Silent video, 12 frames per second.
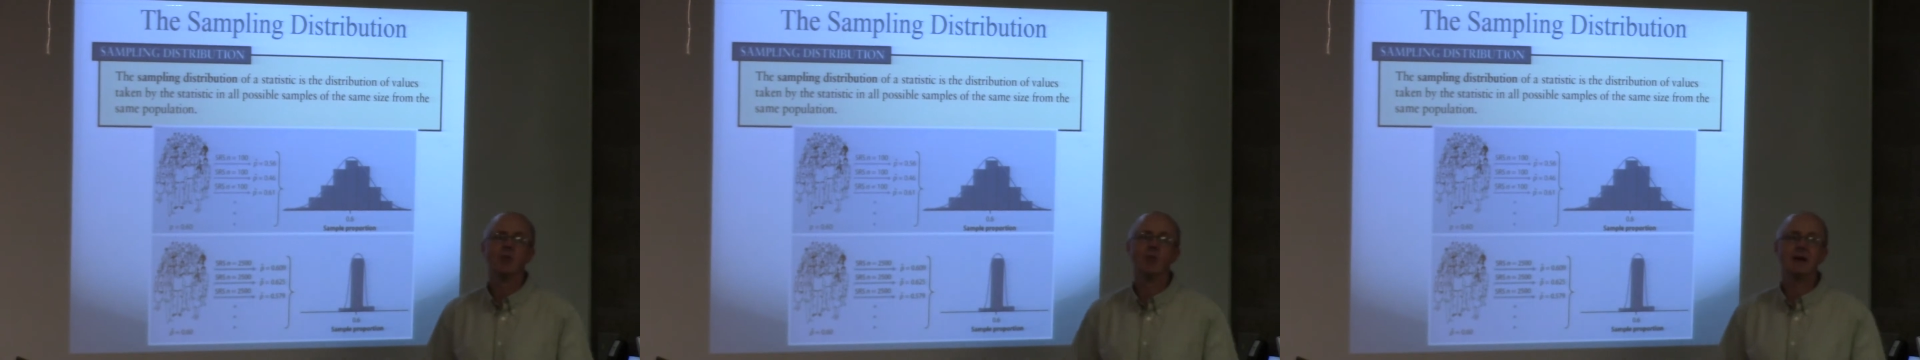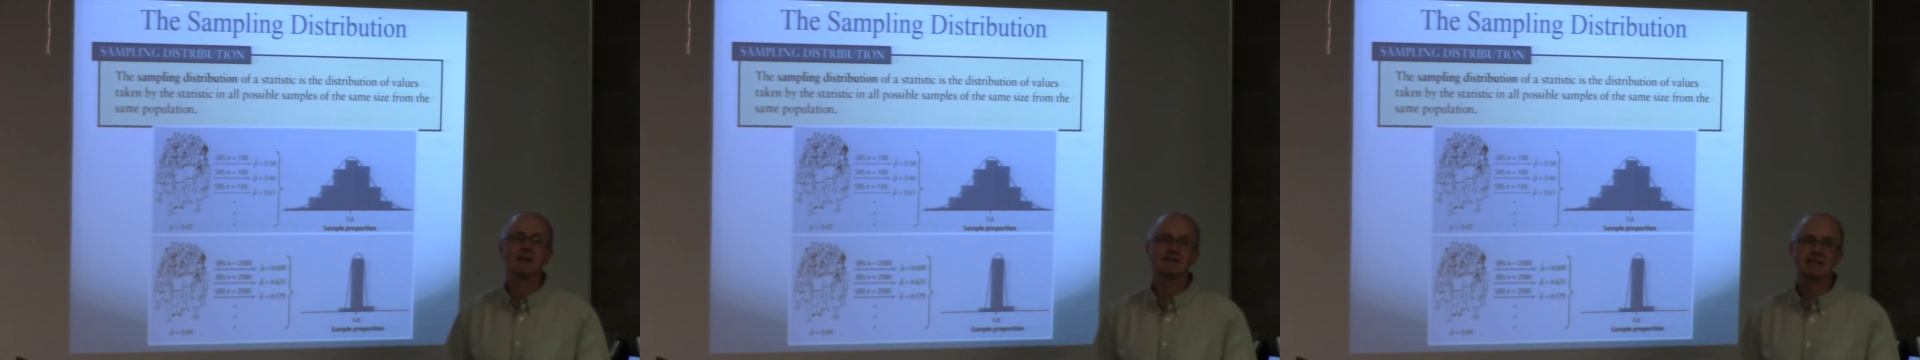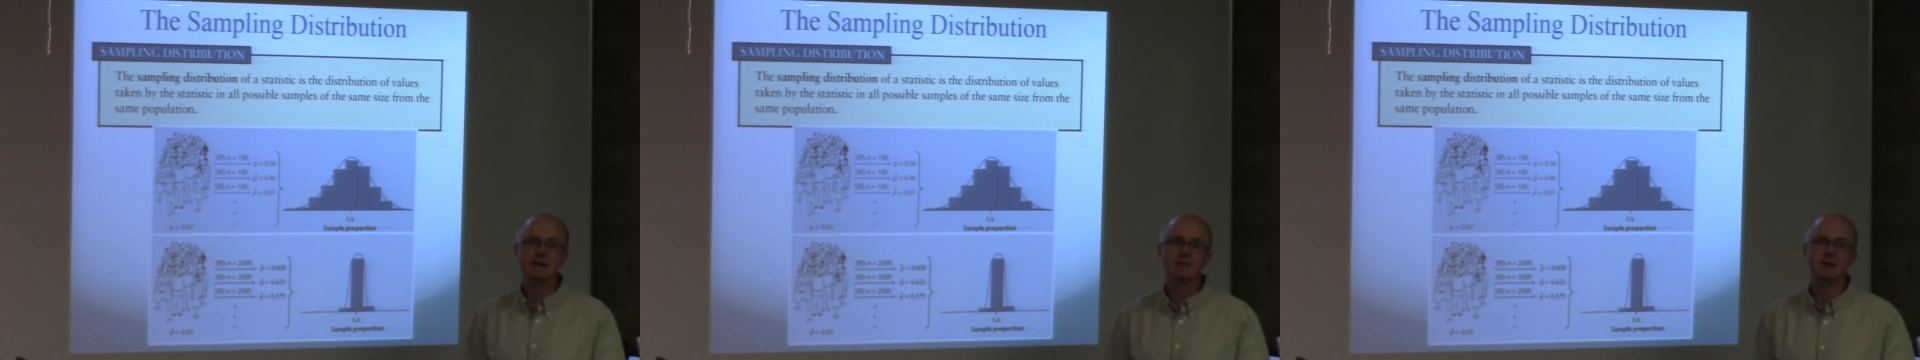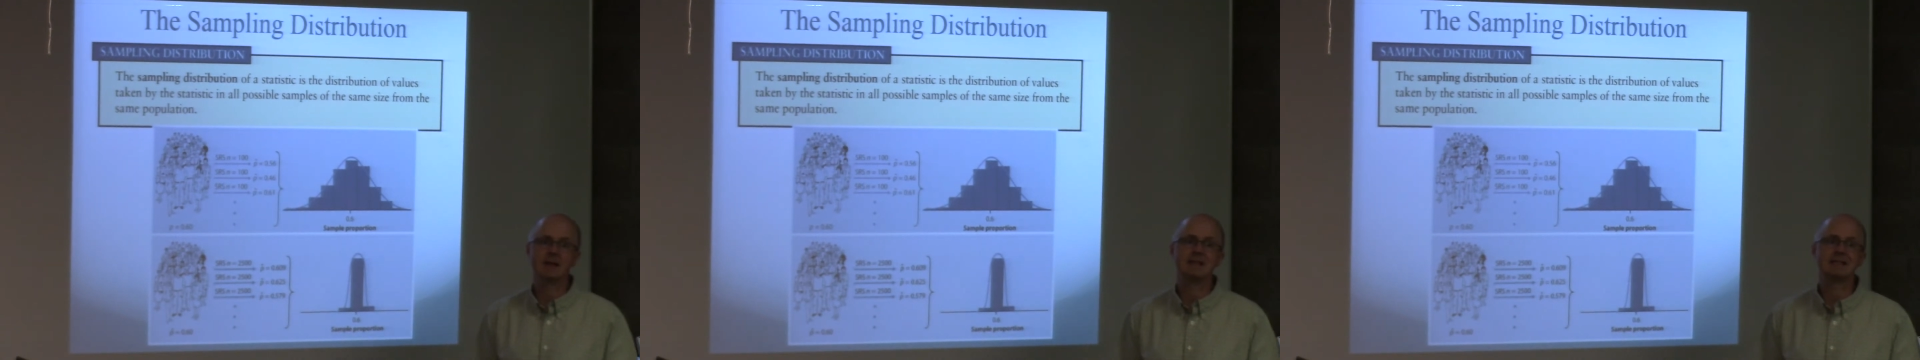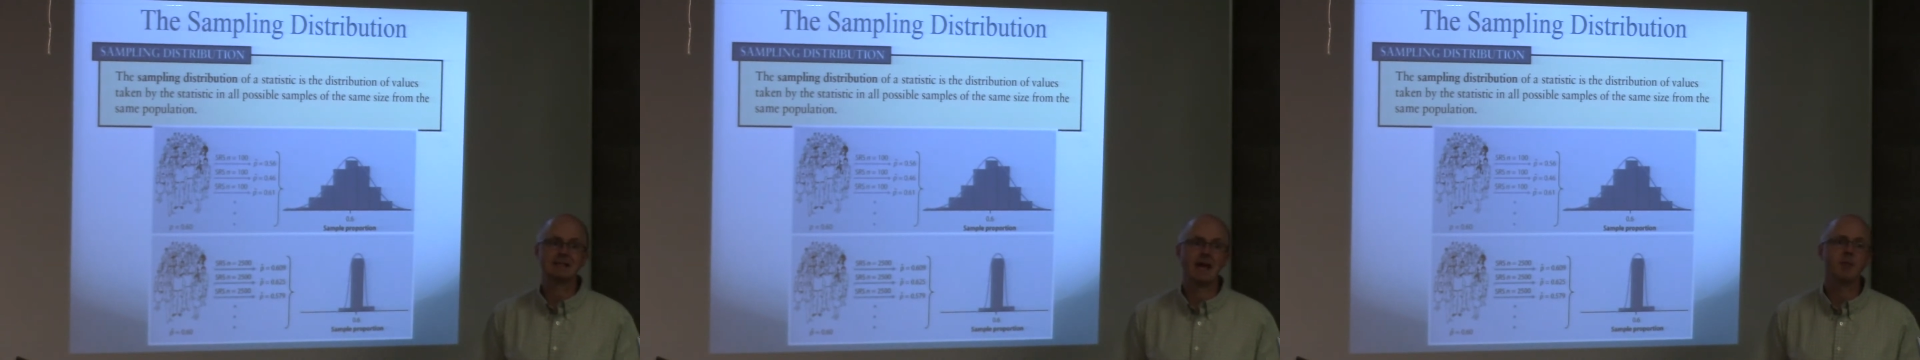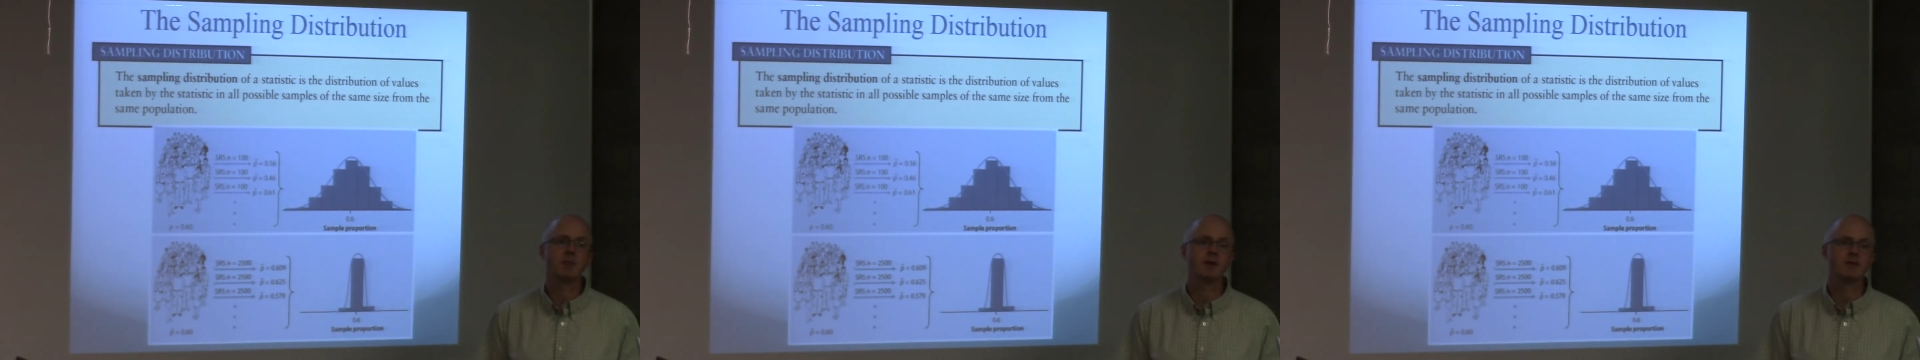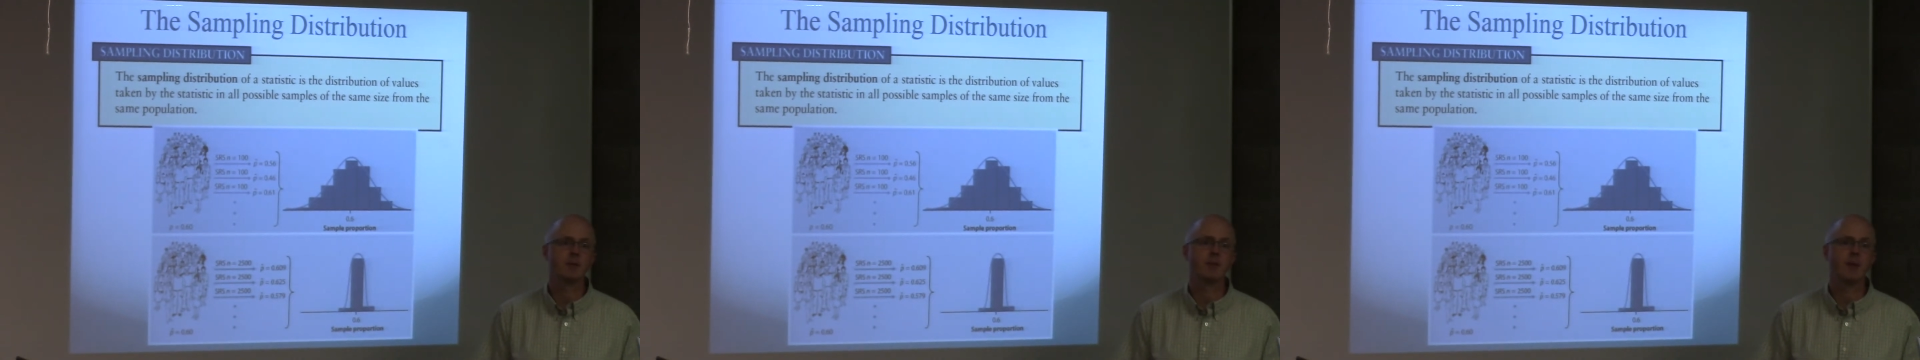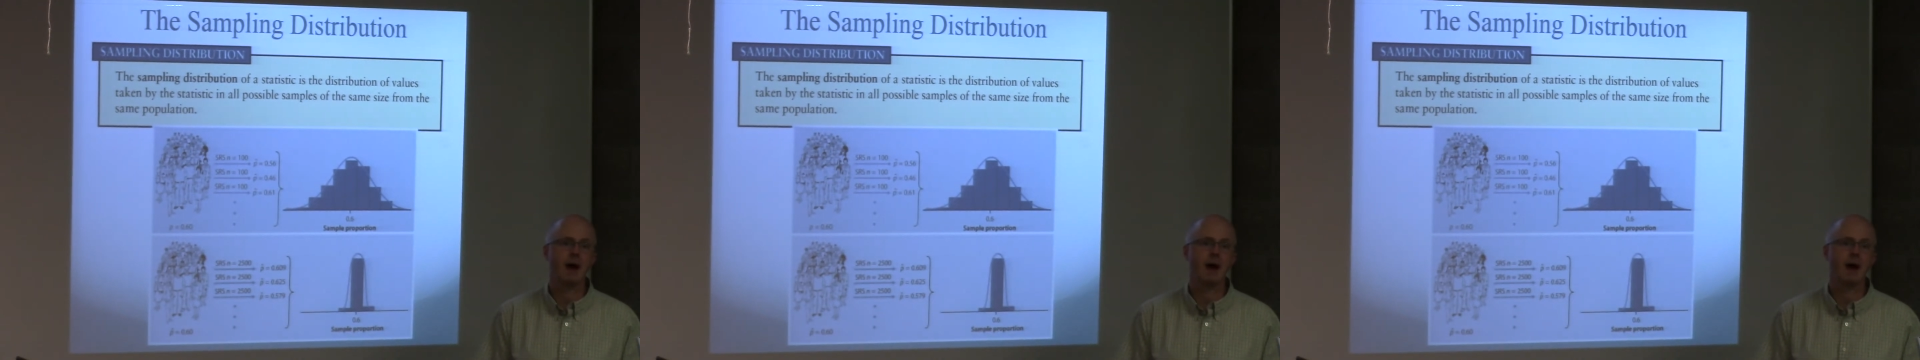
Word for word: We can simulate sampling from the